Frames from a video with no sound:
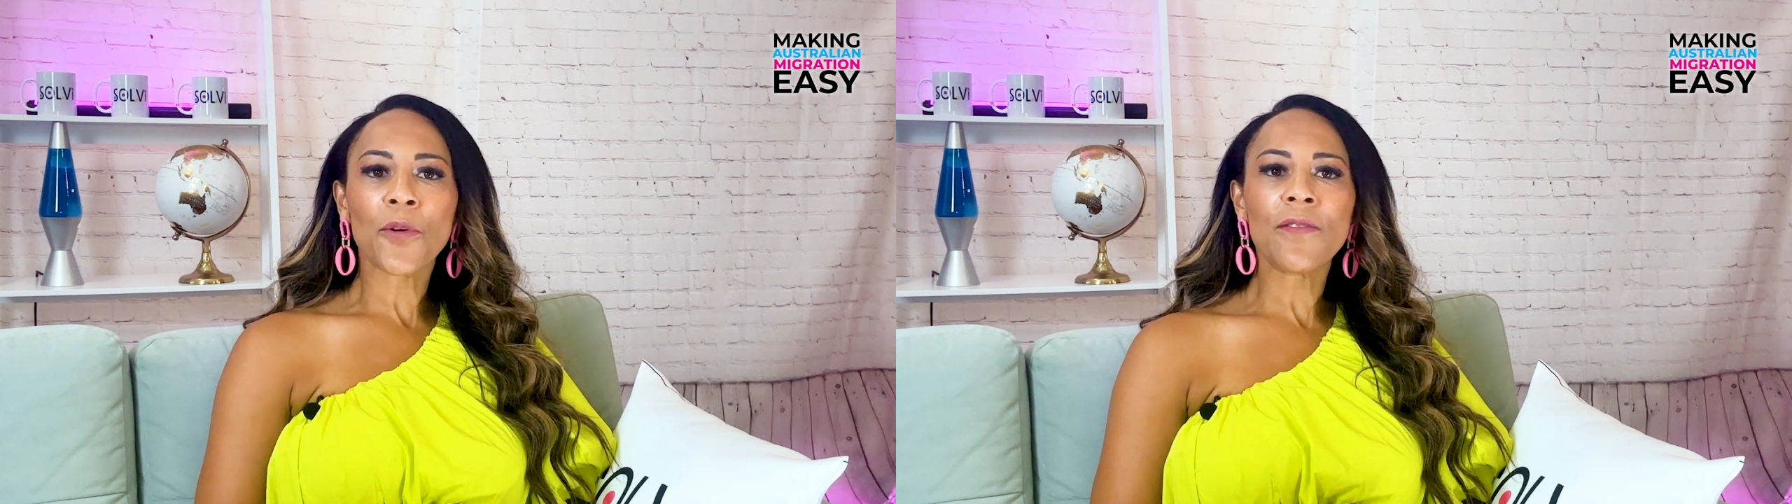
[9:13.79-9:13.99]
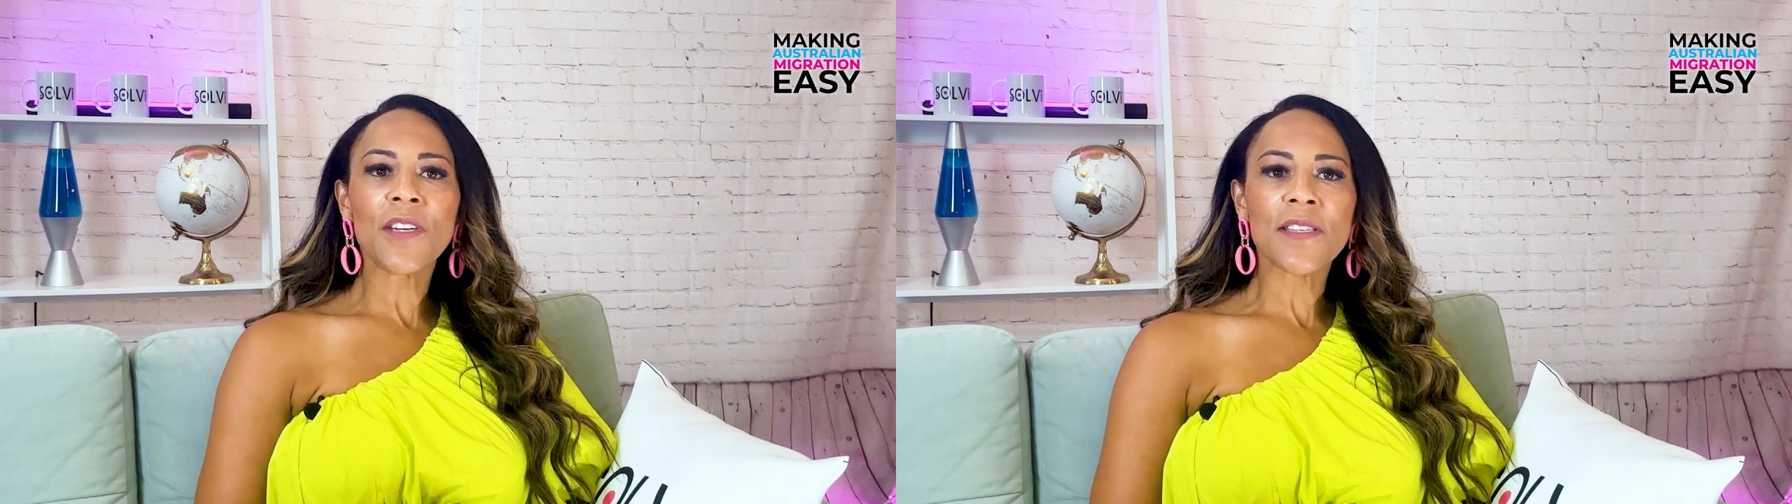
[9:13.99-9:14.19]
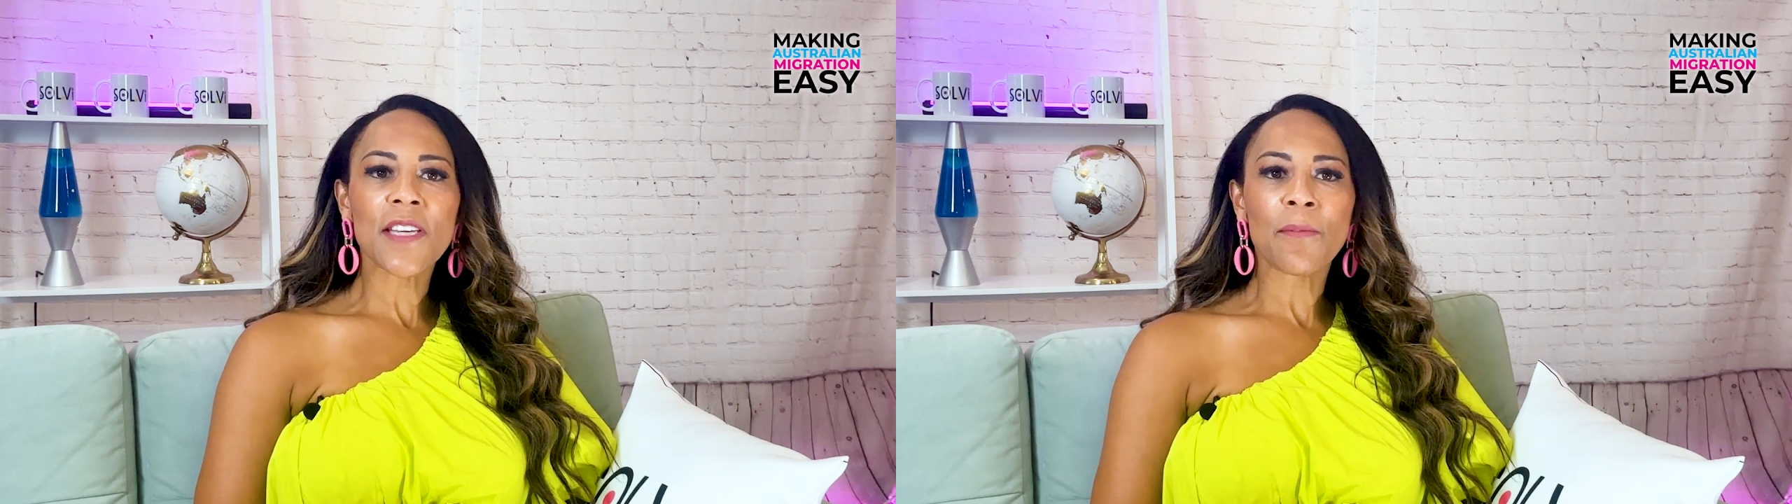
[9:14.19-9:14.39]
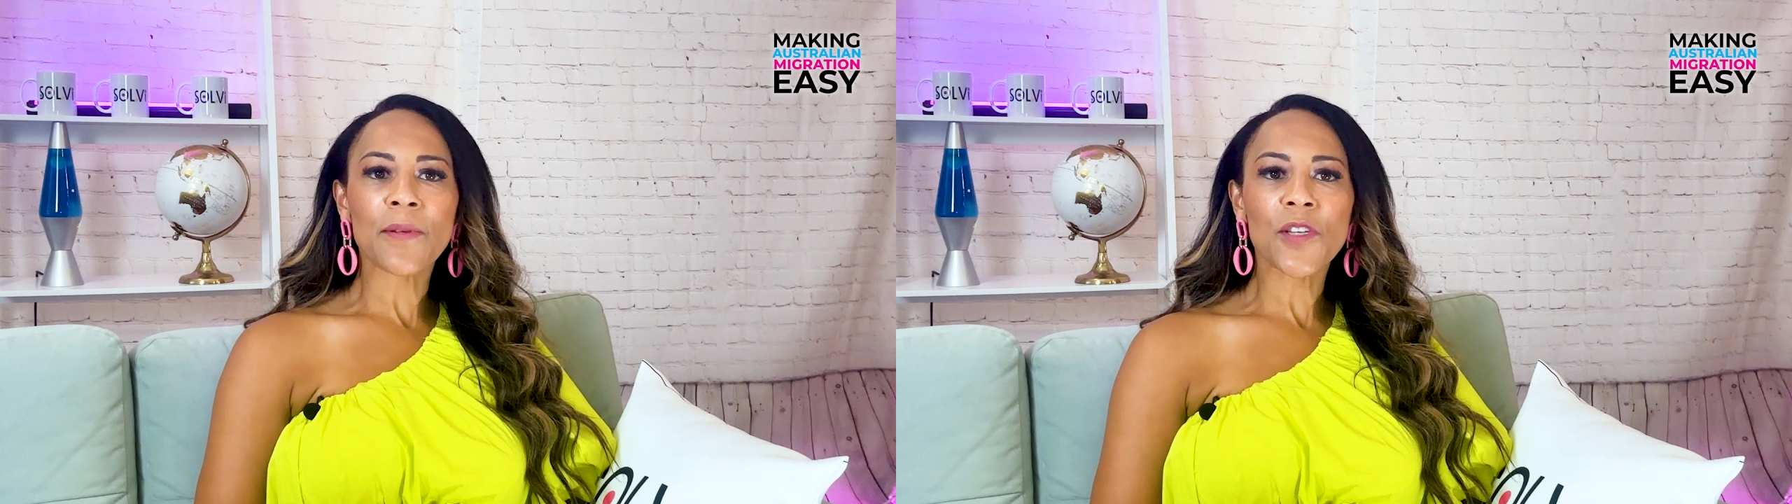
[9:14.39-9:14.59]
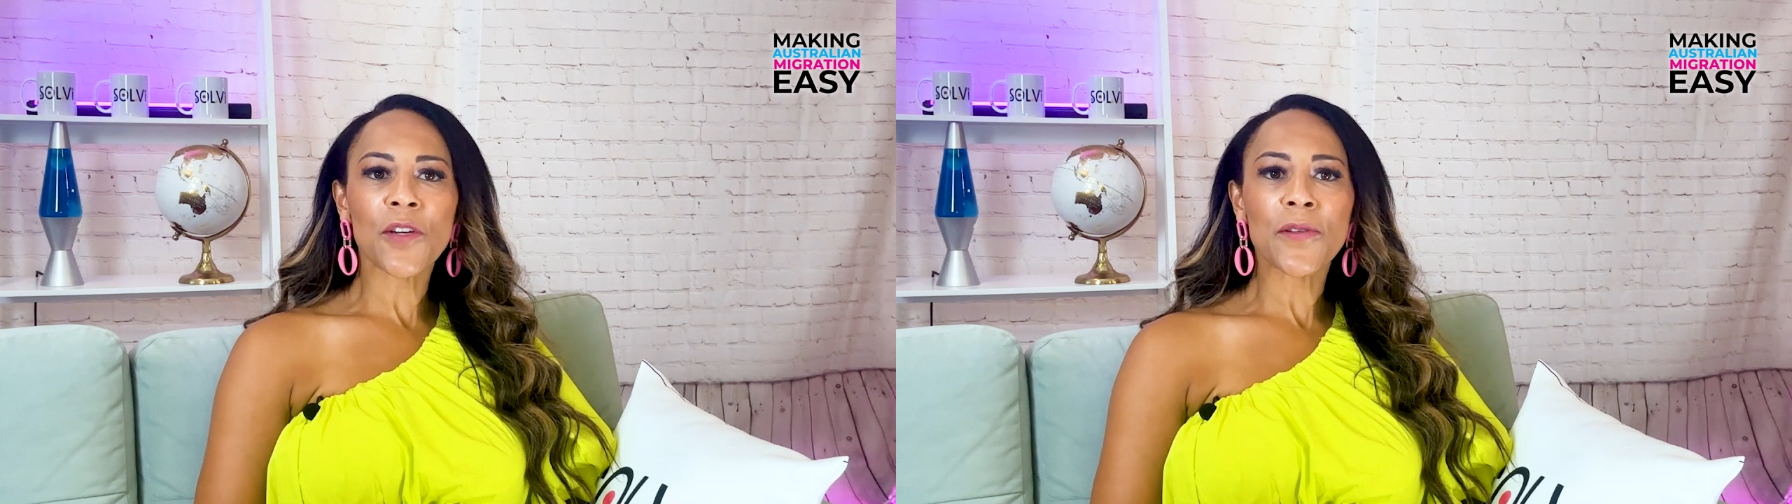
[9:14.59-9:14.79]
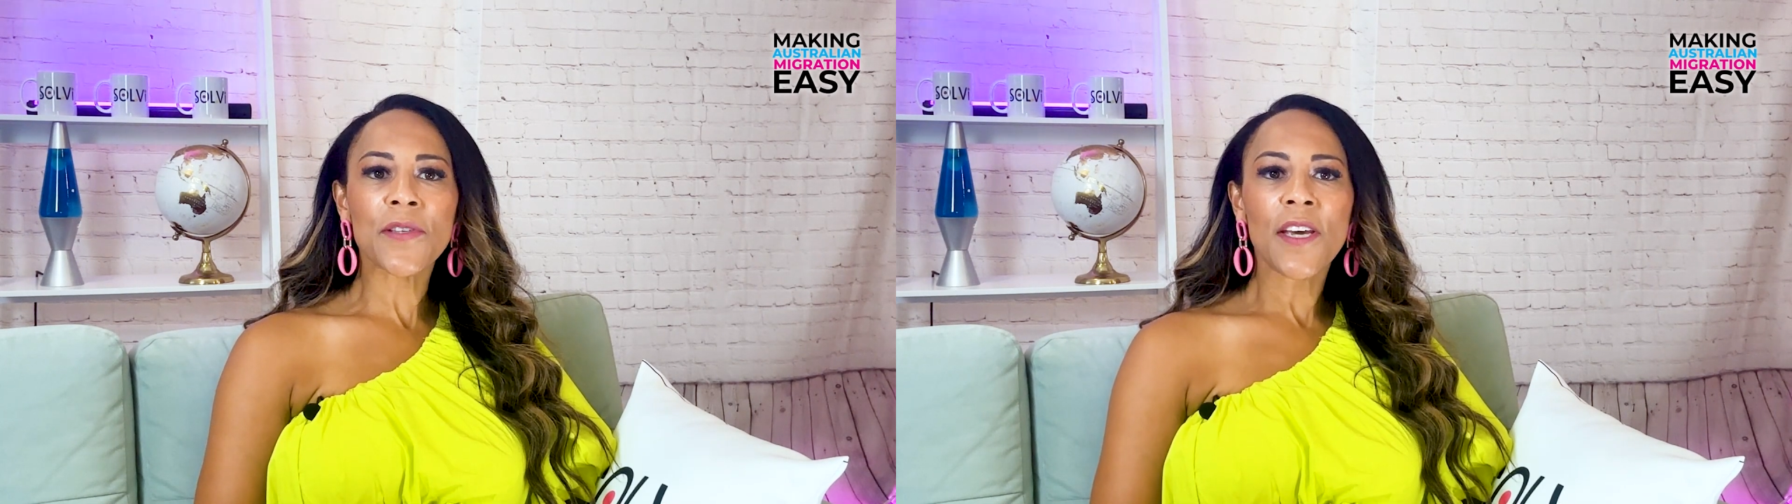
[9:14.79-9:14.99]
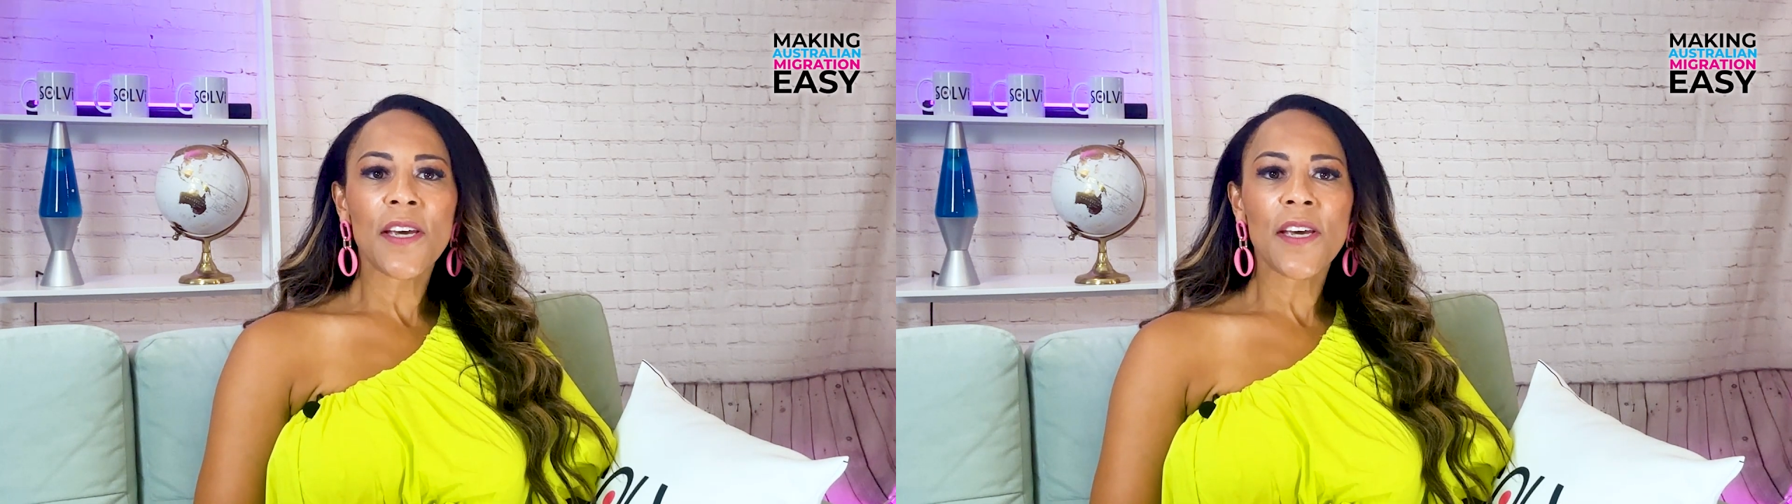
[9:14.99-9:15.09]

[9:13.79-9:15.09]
previous episodes,